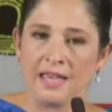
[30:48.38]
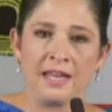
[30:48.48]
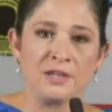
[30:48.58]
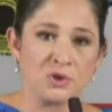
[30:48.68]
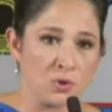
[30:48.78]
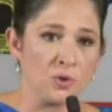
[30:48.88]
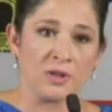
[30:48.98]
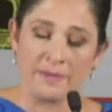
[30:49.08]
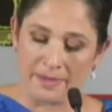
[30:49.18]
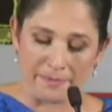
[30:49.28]
It has
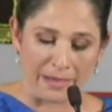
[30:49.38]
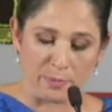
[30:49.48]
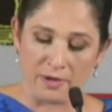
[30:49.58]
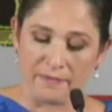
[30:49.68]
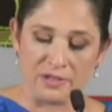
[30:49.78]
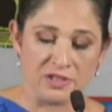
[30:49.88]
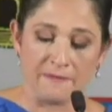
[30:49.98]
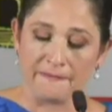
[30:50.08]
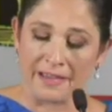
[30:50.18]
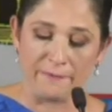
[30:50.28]
truly been my privilege
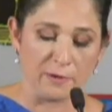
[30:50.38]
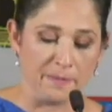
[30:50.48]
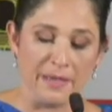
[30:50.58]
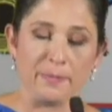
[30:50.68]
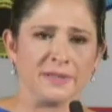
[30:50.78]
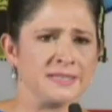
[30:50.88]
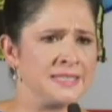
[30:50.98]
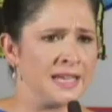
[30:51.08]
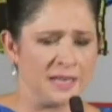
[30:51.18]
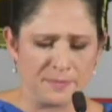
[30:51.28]
to fight for people, to
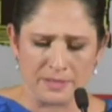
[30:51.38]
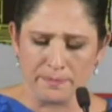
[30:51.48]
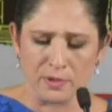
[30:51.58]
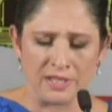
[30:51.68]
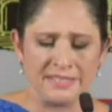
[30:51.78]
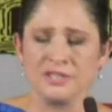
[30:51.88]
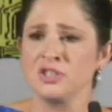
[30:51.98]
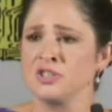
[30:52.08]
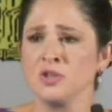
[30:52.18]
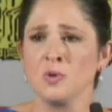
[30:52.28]
stand up to bullies. It's
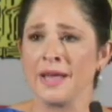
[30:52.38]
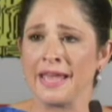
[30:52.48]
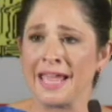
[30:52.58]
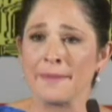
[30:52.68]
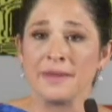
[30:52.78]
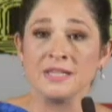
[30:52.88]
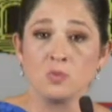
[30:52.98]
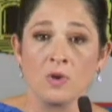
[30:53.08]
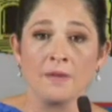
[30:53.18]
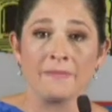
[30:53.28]
just who I am.
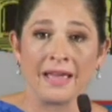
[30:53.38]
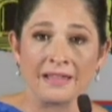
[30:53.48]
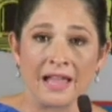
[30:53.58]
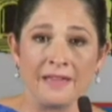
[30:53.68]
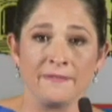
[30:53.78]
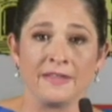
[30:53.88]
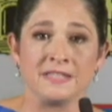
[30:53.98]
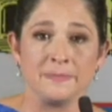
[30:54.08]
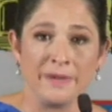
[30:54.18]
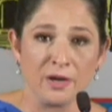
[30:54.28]
It's what my life
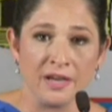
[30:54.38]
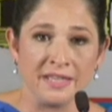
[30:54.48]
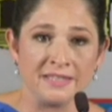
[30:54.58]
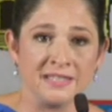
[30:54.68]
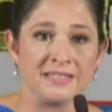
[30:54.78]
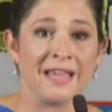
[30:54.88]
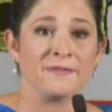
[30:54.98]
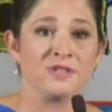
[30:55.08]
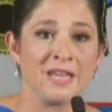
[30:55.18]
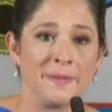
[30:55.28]
experiences
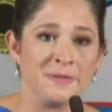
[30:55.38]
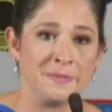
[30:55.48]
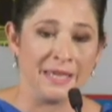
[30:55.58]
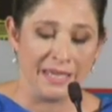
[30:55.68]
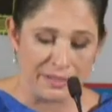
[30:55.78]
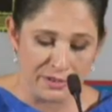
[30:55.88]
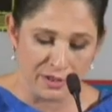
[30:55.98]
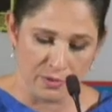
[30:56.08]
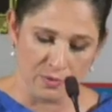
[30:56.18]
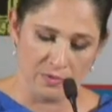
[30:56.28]
have shaped me
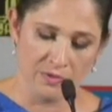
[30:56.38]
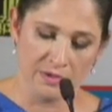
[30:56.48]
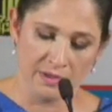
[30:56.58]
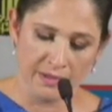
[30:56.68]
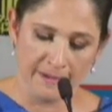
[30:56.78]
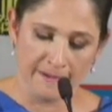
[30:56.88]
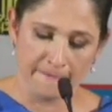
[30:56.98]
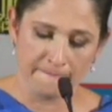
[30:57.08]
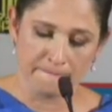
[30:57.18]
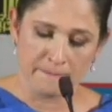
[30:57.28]
into.
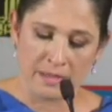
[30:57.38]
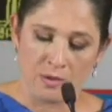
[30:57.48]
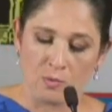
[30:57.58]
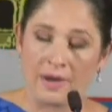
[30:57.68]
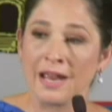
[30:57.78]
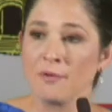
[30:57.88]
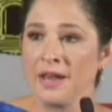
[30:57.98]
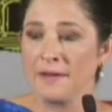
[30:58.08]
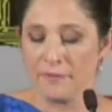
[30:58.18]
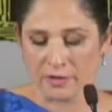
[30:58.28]
When I
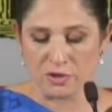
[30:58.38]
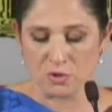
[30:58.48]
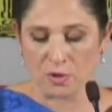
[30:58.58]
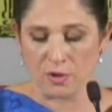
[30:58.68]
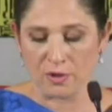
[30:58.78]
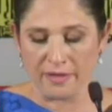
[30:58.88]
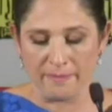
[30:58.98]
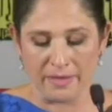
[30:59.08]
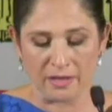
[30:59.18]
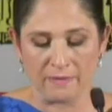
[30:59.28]
ran for comptroller in
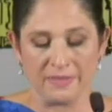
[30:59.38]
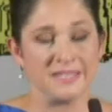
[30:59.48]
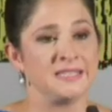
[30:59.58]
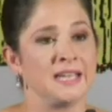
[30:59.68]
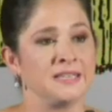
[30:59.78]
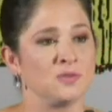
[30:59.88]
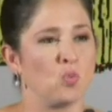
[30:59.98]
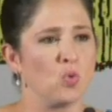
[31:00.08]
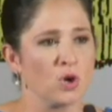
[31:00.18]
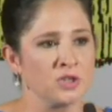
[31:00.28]
the middle of this state's
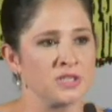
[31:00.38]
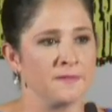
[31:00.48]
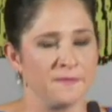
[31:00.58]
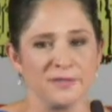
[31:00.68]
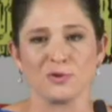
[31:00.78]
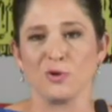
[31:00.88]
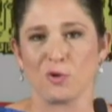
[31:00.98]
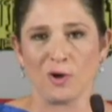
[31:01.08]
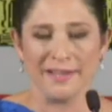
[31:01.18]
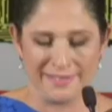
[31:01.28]
worst fiscal
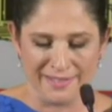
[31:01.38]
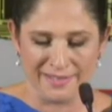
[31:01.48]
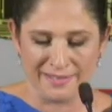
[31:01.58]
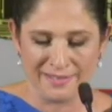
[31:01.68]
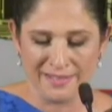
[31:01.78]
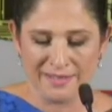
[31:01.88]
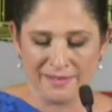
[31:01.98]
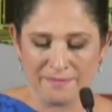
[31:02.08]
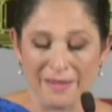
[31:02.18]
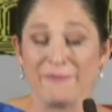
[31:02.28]
crisis,
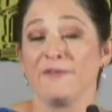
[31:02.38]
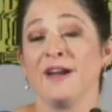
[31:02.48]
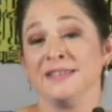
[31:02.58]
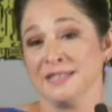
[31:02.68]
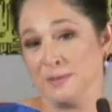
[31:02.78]
my friends